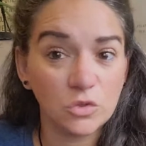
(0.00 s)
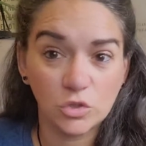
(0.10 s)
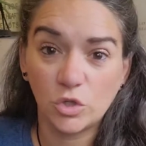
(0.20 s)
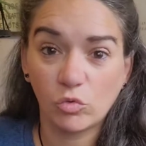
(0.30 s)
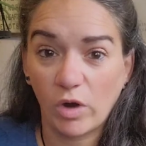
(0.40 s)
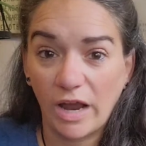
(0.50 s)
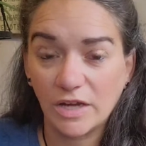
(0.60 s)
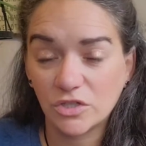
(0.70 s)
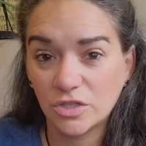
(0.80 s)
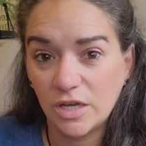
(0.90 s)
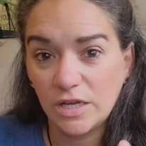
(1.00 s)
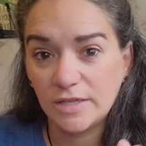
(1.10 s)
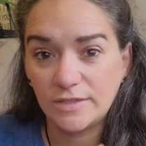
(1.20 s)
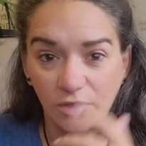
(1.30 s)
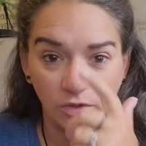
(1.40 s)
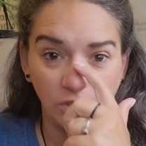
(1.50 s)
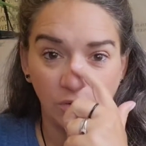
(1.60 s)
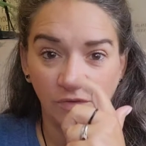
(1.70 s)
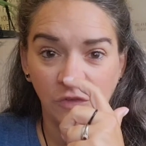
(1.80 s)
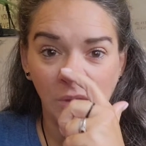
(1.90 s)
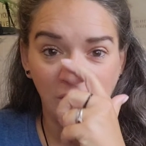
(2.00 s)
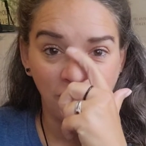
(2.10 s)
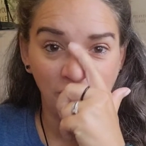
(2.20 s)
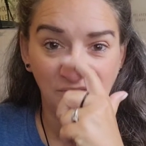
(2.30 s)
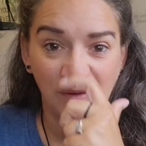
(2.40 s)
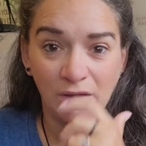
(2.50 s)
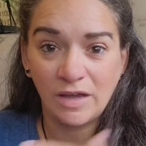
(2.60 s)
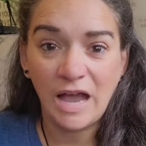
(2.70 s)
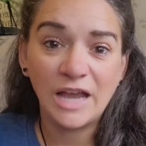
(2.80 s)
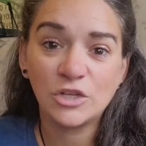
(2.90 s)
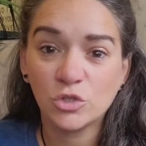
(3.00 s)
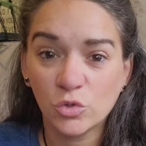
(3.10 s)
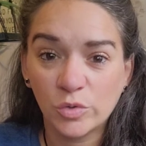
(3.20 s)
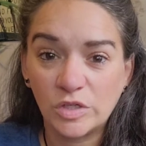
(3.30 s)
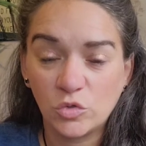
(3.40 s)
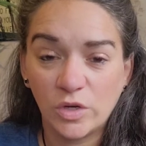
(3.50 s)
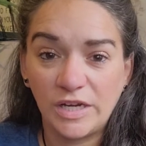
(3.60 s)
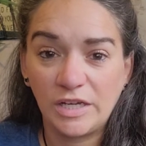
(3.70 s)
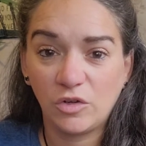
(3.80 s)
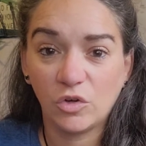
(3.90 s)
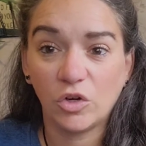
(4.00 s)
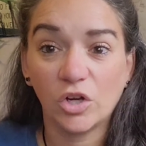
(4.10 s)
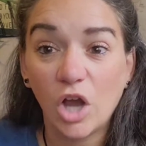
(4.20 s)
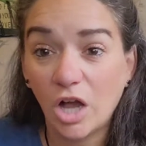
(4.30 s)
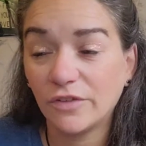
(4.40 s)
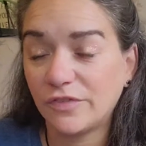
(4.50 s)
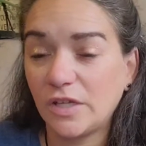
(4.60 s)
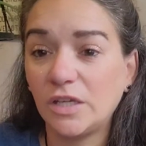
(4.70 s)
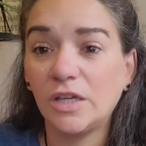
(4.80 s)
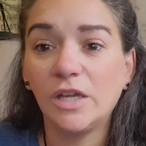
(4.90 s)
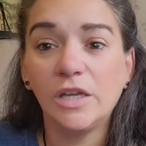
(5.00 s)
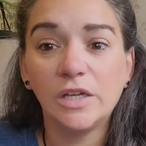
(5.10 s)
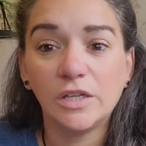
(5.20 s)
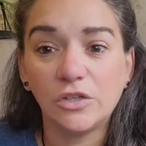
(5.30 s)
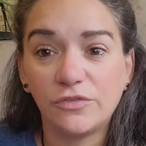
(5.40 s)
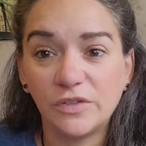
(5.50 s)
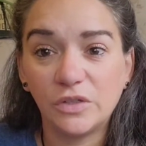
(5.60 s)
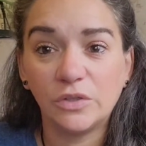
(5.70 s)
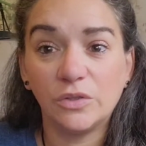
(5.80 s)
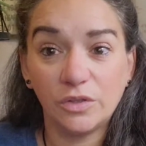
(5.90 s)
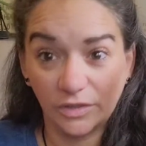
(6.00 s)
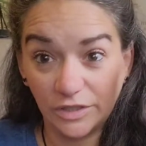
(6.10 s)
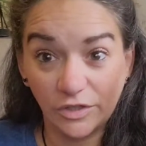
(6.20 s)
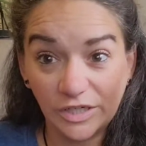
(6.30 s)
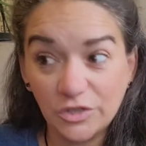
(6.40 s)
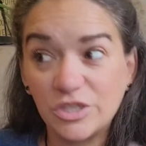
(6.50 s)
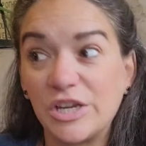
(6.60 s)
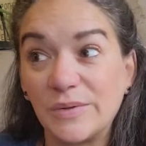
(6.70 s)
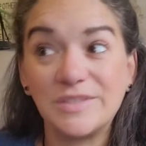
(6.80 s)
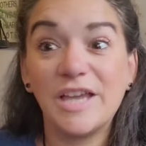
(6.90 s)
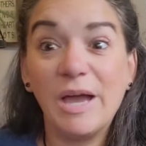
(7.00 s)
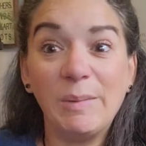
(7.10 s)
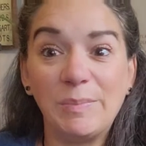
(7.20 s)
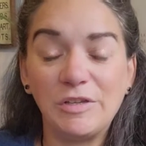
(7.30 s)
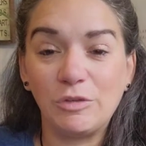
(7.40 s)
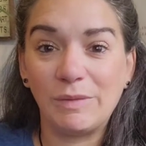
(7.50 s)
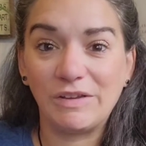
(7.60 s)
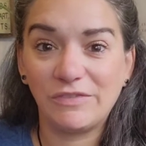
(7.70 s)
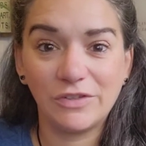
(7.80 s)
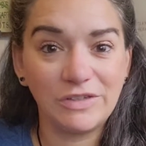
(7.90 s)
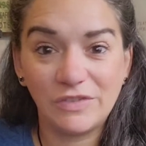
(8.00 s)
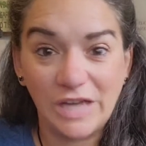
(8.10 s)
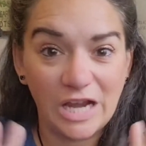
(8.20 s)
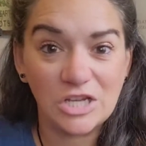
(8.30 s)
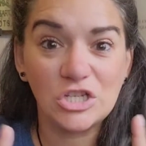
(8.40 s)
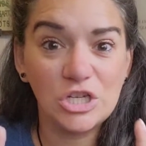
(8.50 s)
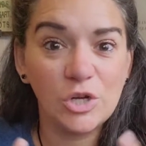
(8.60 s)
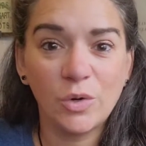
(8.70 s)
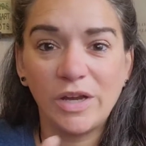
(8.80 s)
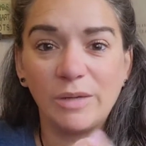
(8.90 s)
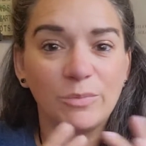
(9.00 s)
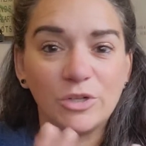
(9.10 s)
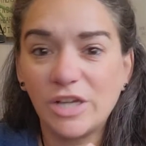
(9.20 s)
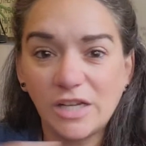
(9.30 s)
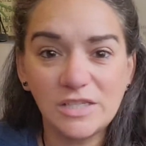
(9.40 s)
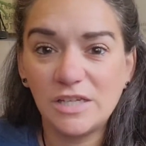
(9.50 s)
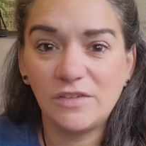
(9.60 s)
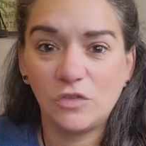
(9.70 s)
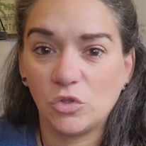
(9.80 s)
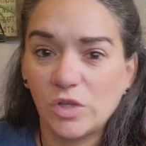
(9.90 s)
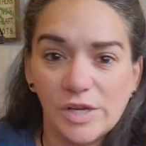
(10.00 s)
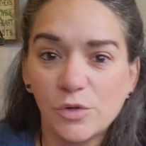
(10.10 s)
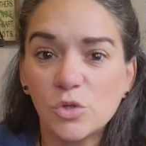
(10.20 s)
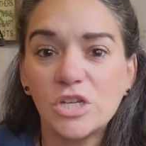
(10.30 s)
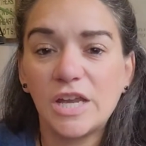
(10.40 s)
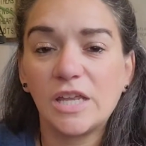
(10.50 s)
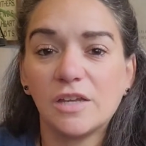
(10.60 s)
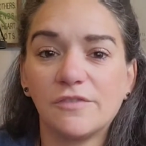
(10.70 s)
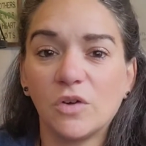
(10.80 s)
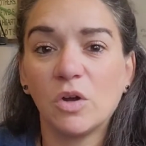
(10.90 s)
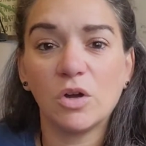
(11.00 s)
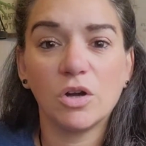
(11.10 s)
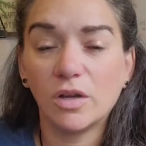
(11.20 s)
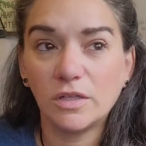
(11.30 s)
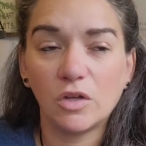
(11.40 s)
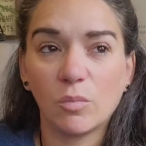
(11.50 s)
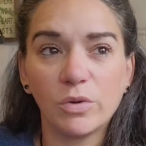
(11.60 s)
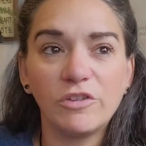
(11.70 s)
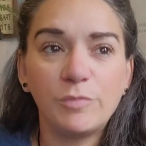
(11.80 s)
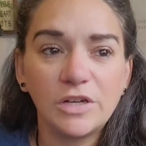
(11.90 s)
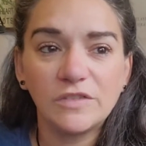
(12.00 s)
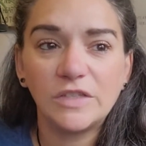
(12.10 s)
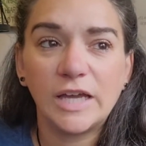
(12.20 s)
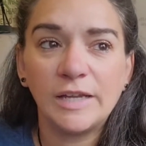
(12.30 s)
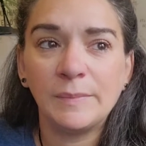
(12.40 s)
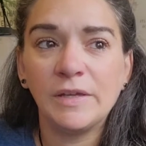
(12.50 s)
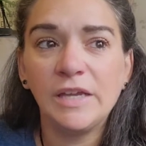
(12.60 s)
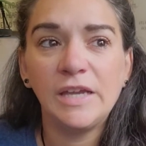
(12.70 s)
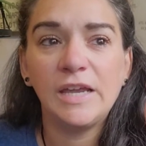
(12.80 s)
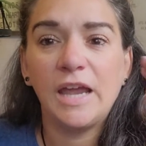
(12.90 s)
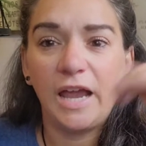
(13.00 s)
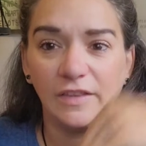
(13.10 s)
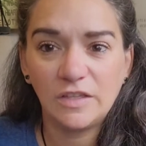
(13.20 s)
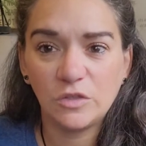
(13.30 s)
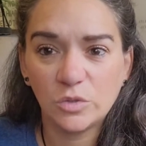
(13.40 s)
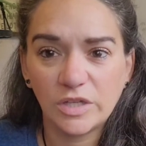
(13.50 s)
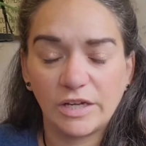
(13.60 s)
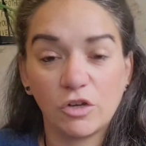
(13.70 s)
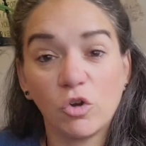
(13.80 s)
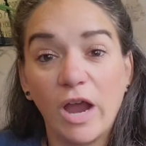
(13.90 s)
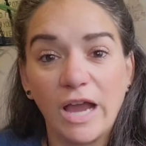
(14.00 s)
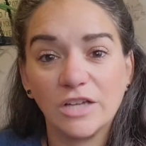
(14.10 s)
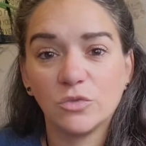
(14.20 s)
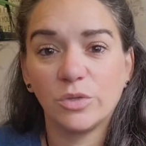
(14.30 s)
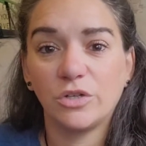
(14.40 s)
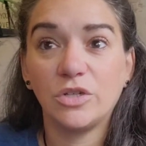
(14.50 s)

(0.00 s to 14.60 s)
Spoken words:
there's no crash. So, you know, if you have a high sugary drink or a coffee, you feel your energy goes up and you might feel even kind of jittery and productive and you're energetic for, you know, a brief period of time. And then there's like a crash where